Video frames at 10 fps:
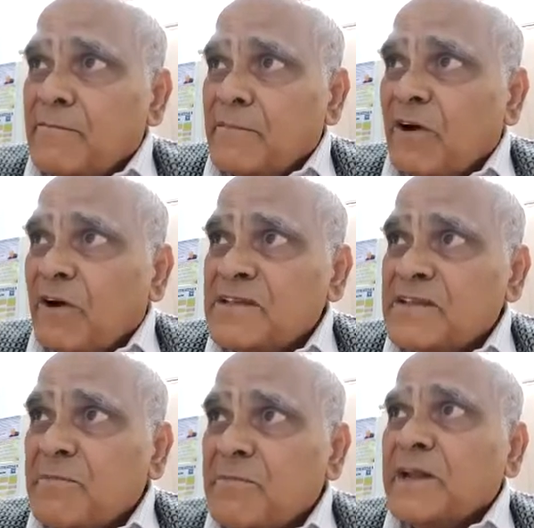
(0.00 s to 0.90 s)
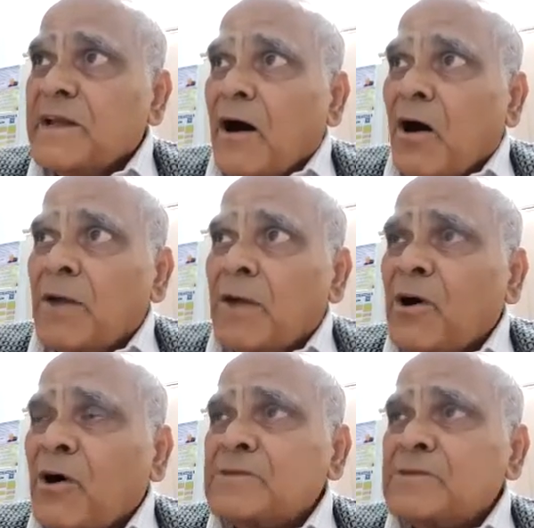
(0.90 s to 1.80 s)
what is the media? All
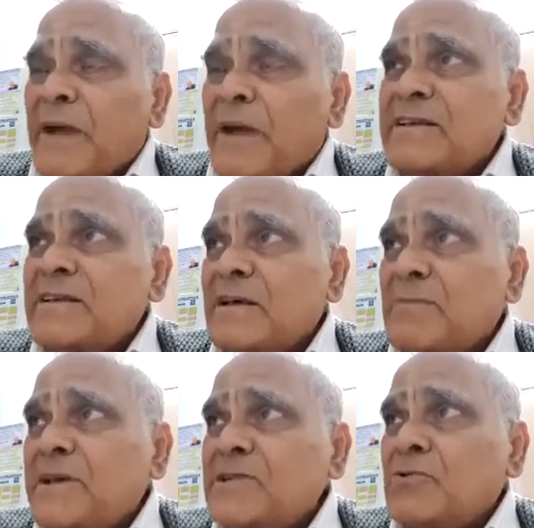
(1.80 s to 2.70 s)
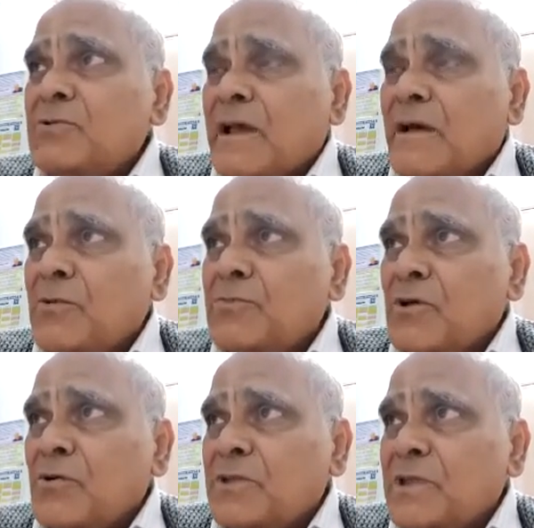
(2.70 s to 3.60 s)
because medicines are based on
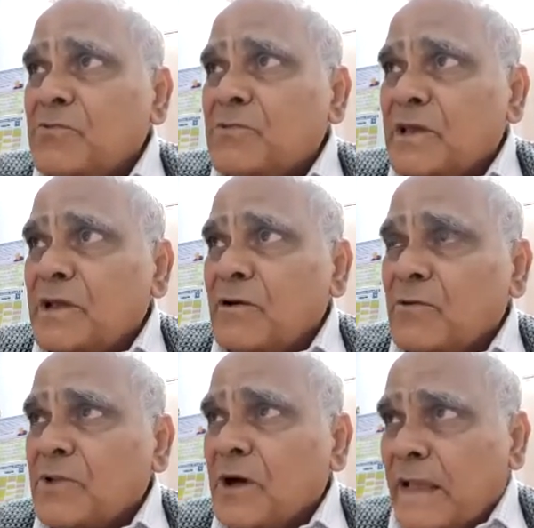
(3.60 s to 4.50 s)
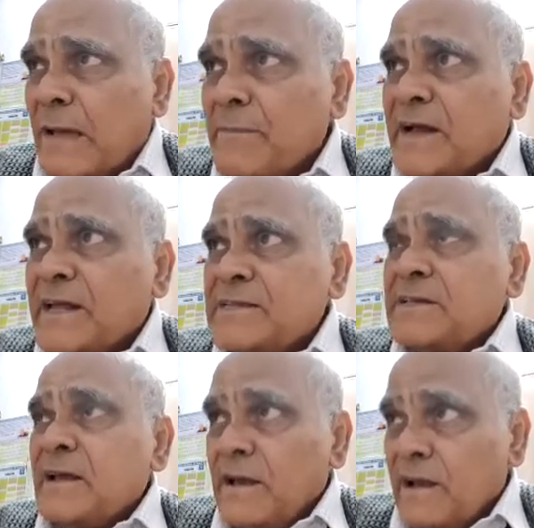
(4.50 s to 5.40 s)
the chemicals.
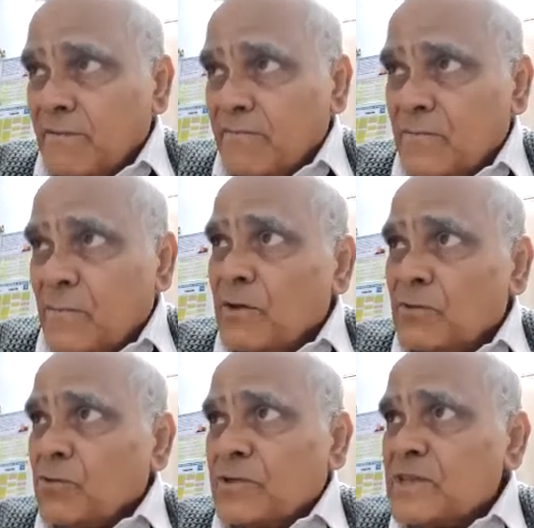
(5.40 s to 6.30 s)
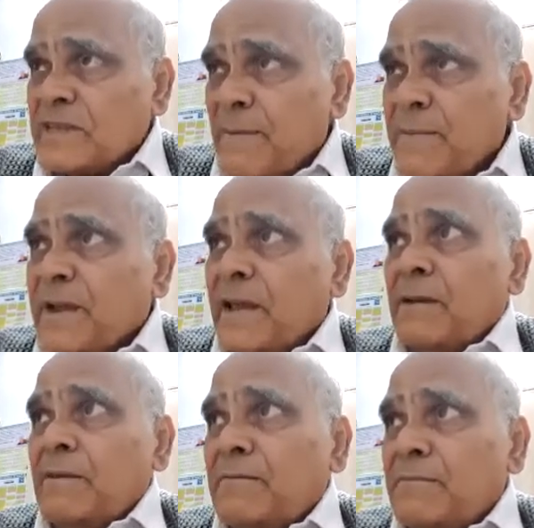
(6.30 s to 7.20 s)
So this
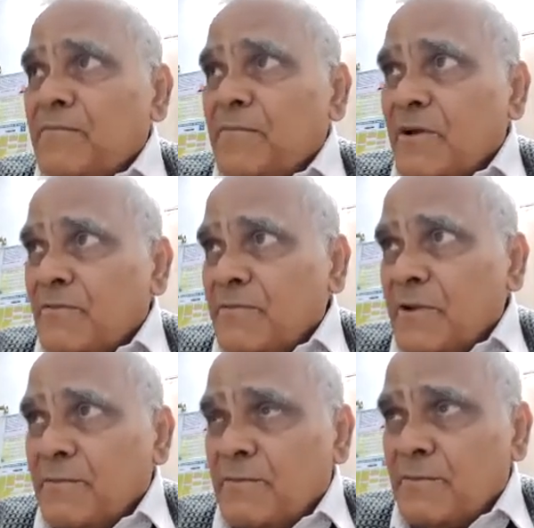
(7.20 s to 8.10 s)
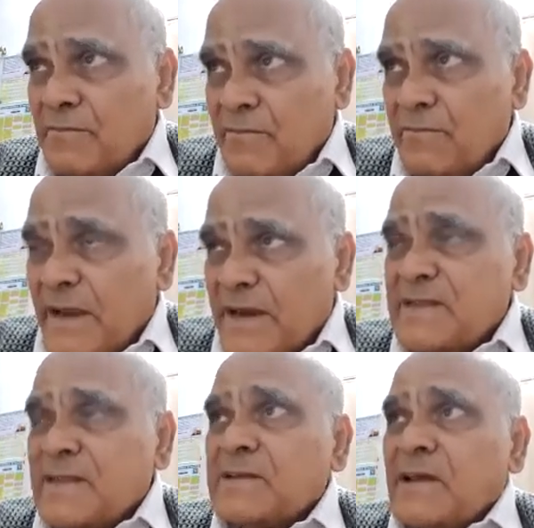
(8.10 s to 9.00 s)
chemical
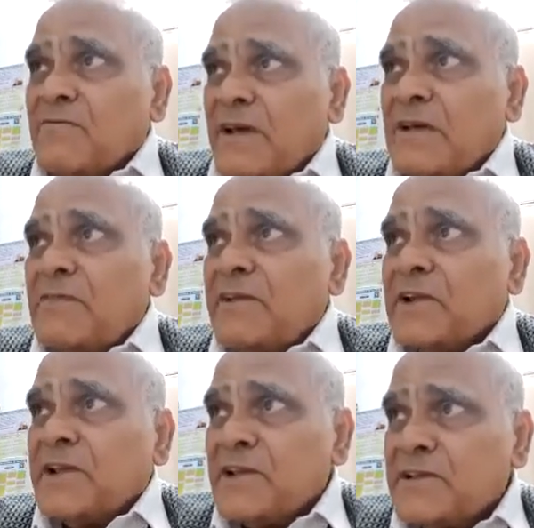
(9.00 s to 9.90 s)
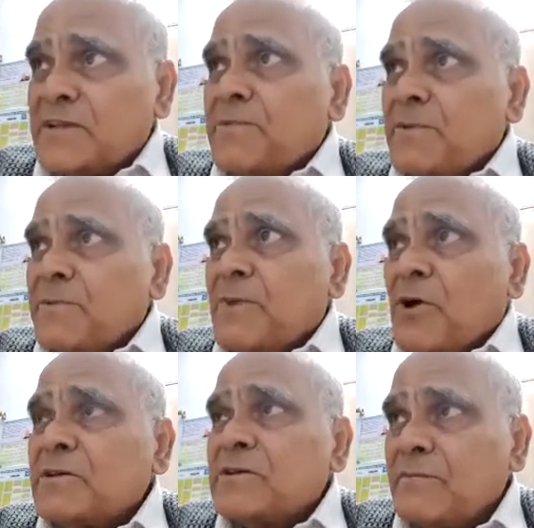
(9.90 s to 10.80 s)
medicines are very, very dangerous
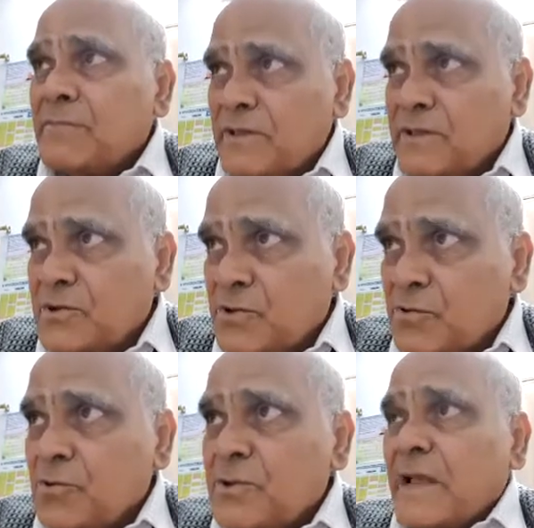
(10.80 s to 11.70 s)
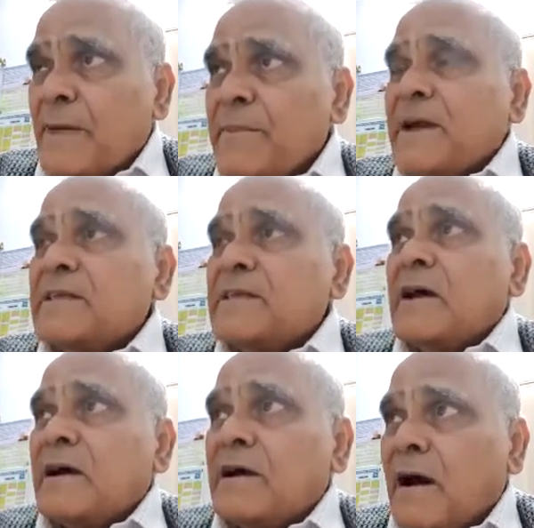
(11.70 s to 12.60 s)
because due to the chemicals,
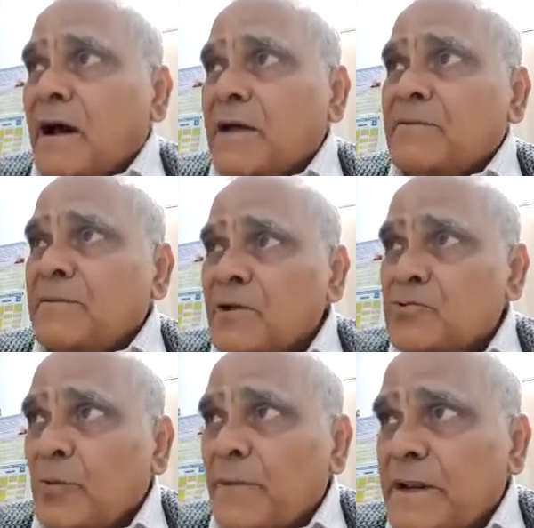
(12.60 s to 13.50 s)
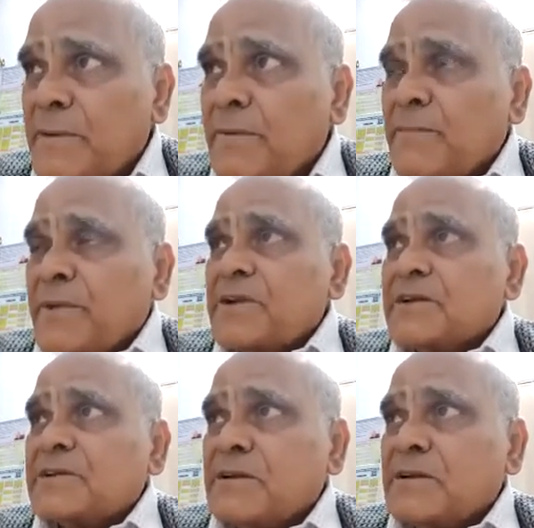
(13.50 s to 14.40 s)
there are so many patients
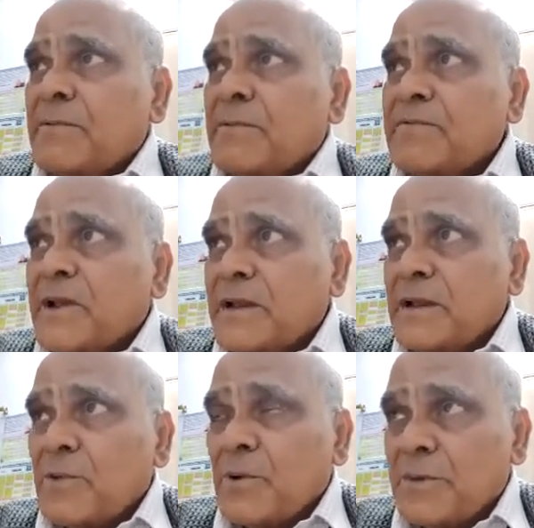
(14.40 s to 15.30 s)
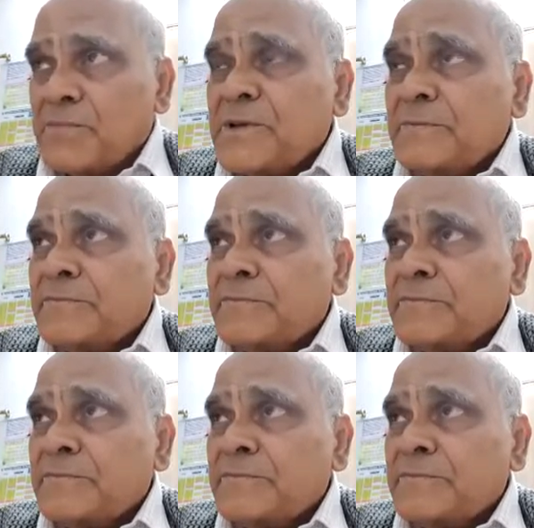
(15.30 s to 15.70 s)
are suffering from the kidney problems.